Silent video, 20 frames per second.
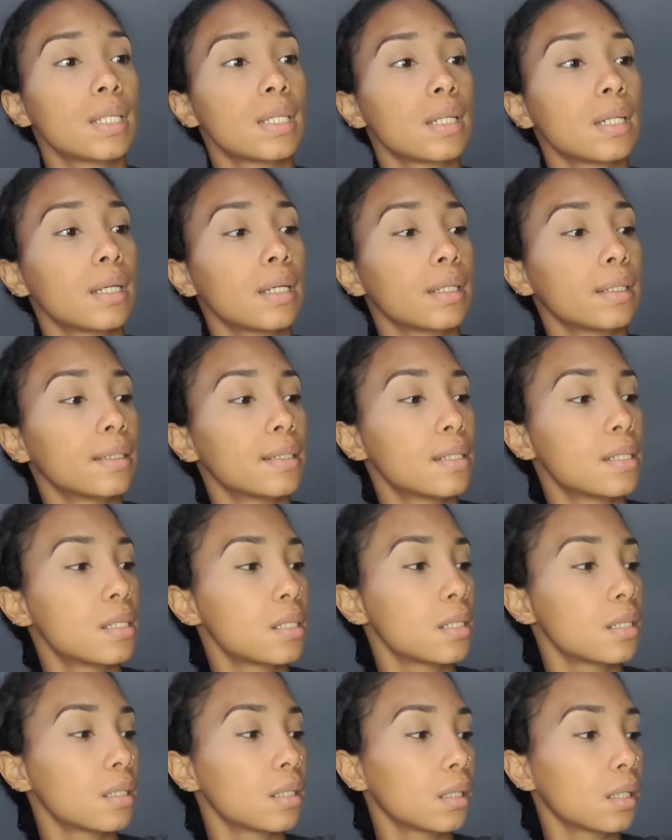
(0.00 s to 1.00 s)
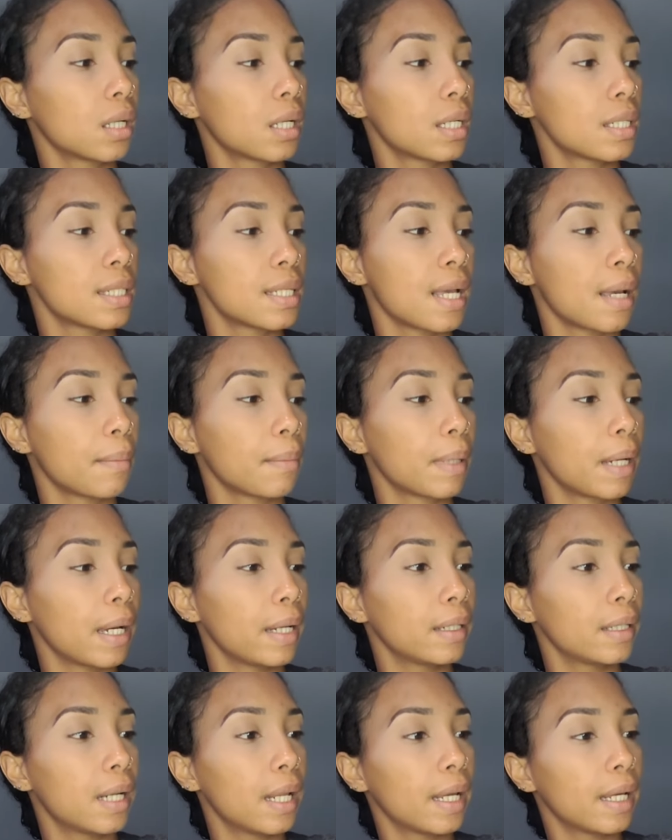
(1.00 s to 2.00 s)
it is, because I'm kind
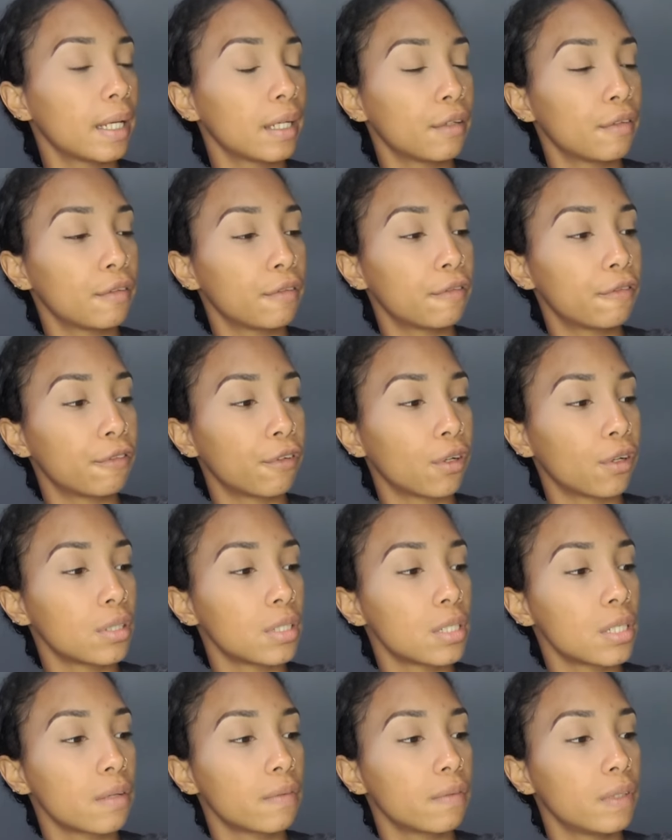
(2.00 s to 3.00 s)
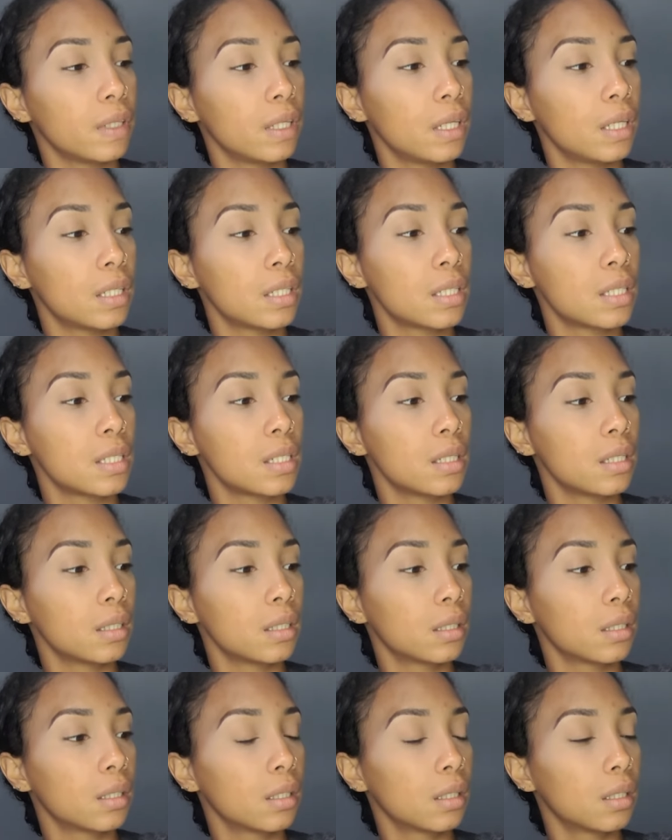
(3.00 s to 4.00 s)
of like in front of the AC.
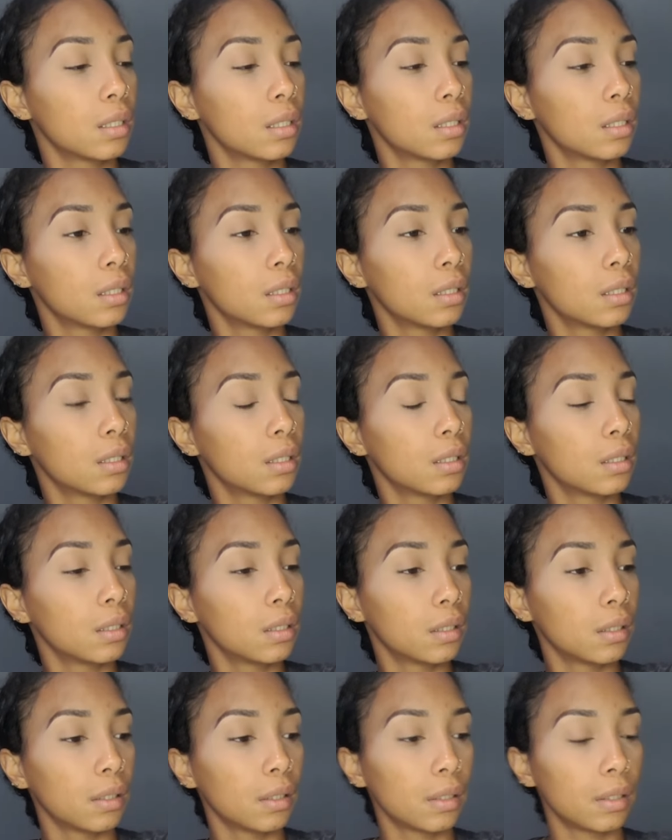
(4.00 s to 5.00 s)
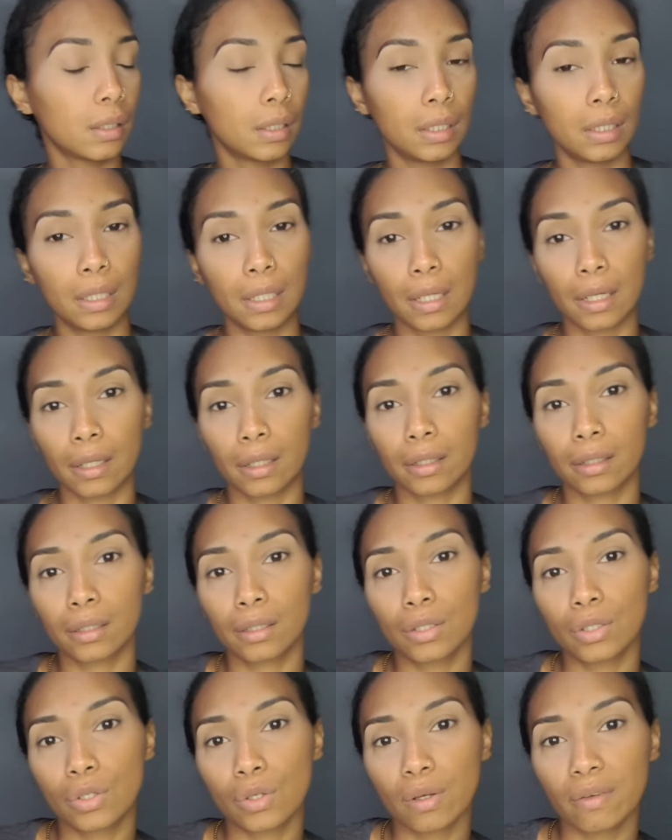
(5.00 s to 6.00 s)
Yeah,
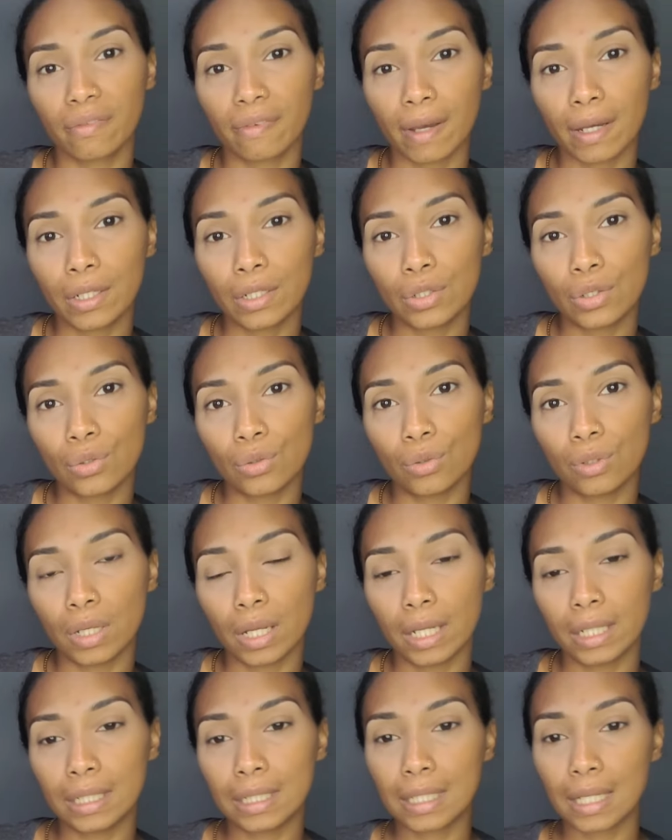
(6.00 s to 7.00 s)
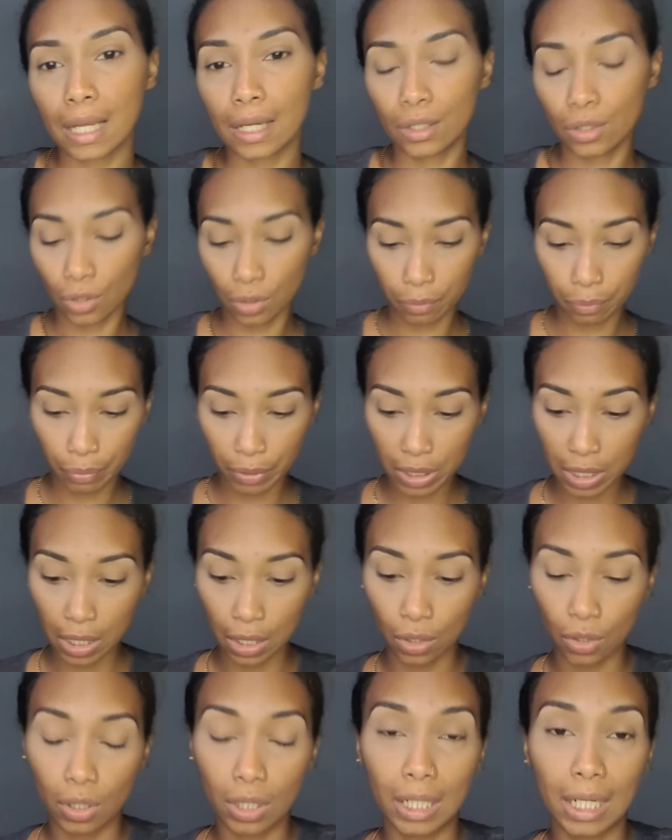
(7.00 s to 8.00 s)
so if I do intend on
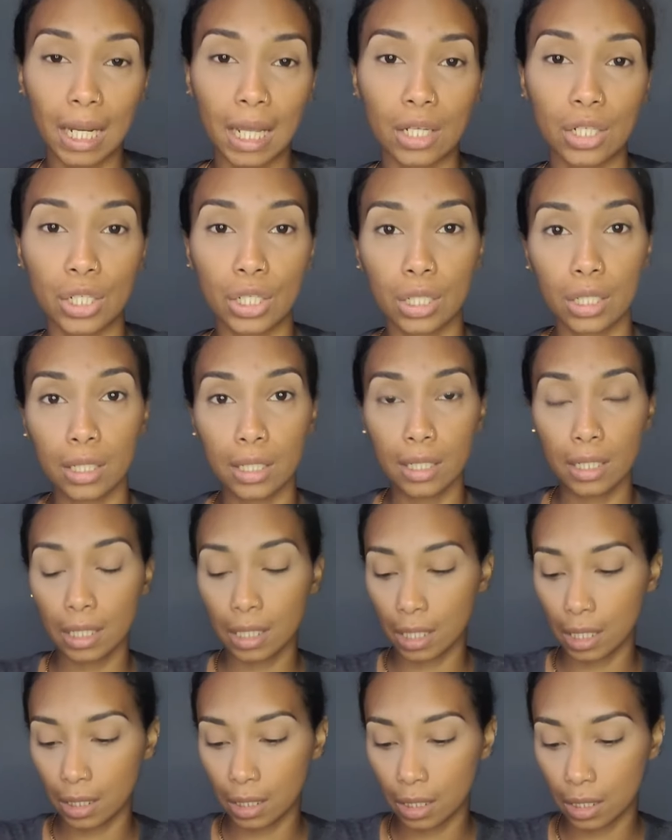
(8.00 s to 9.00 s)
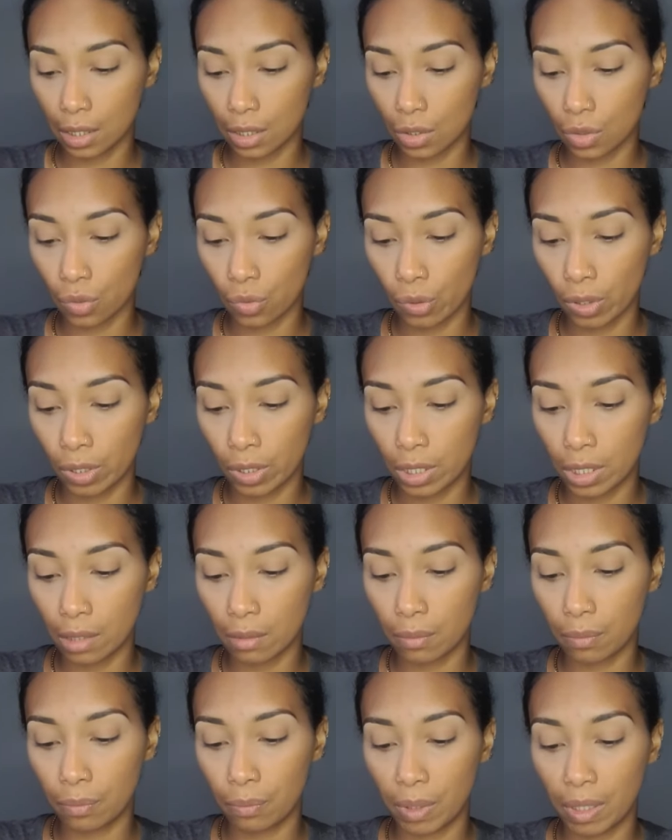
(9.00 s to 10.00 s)
putting on lashes, it's going to
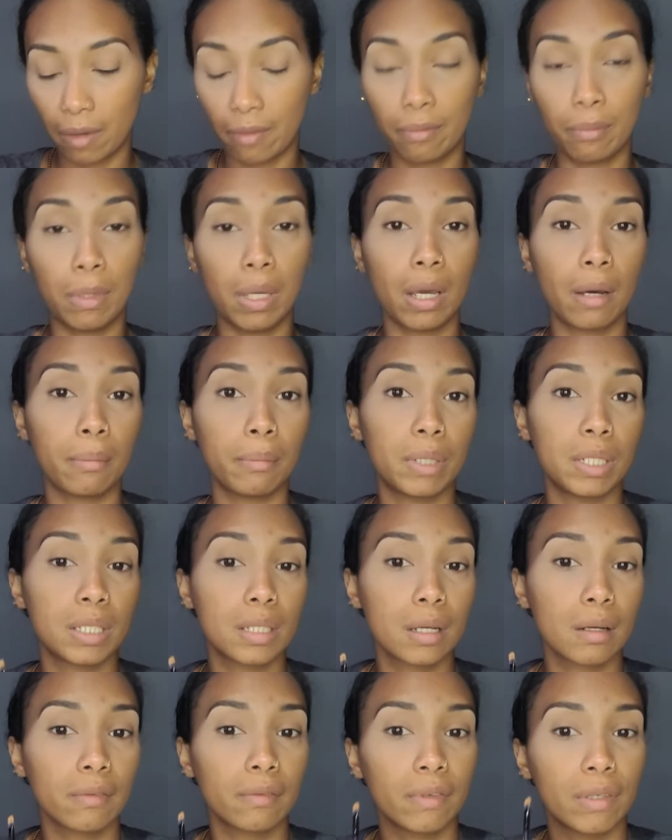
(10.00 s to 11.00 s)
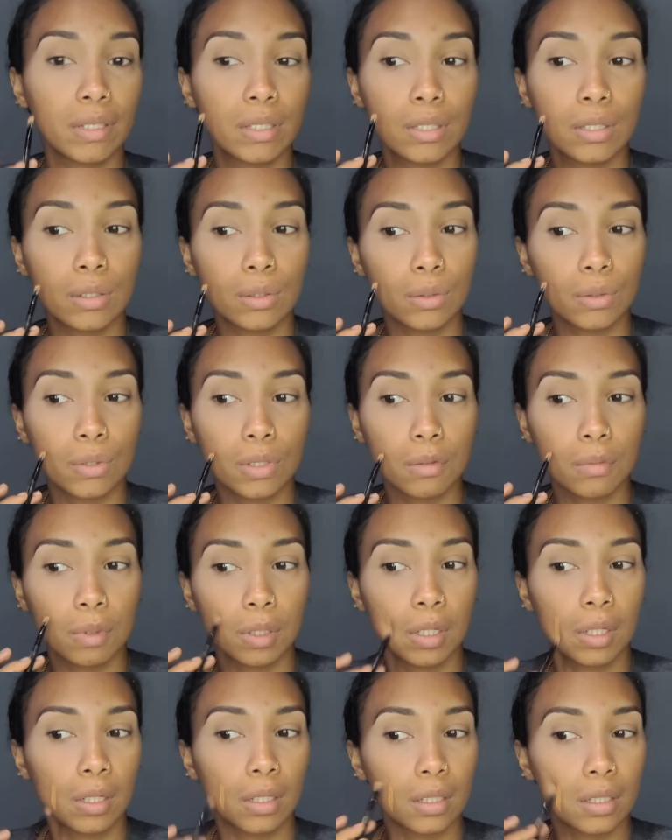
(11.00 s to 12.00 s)
give me a bit of issues
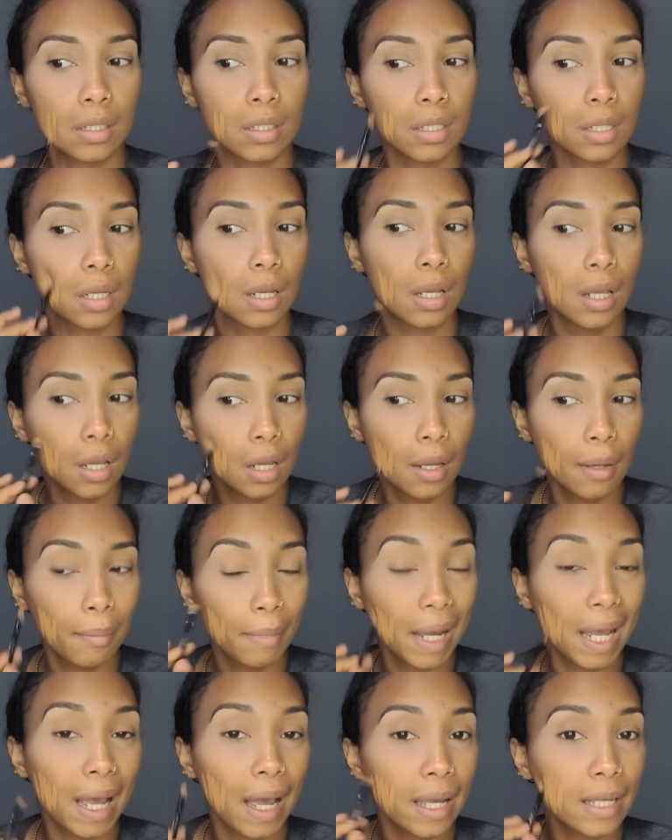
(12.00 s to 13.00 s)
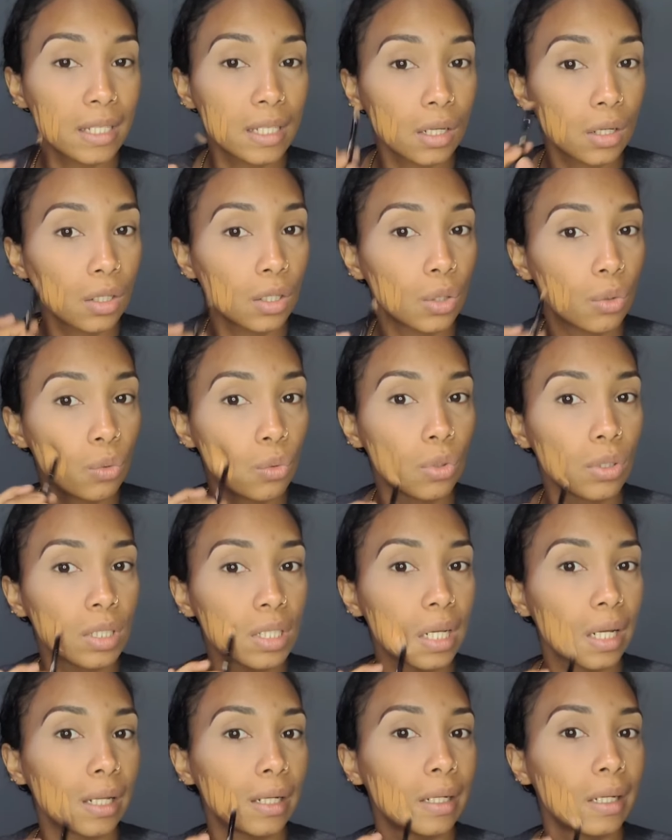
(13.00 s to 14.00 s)
because my eyes are gonna water
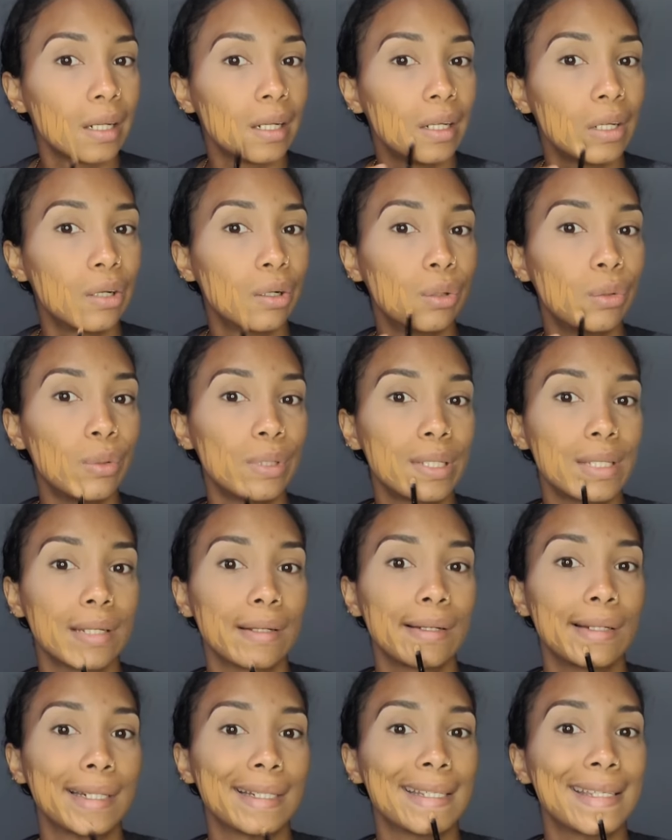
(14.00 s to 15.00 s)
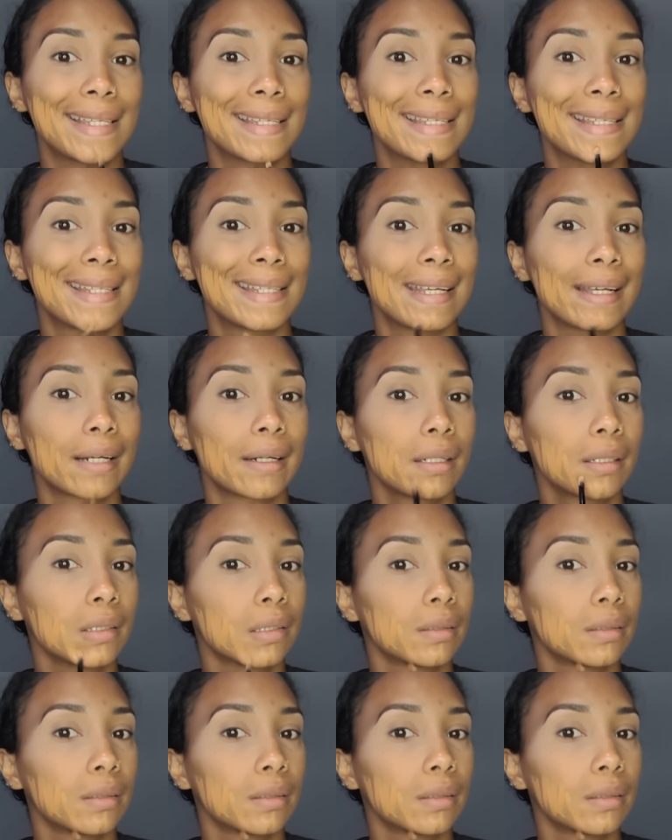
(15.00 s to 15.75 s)
and then the glue isn't gonna stick,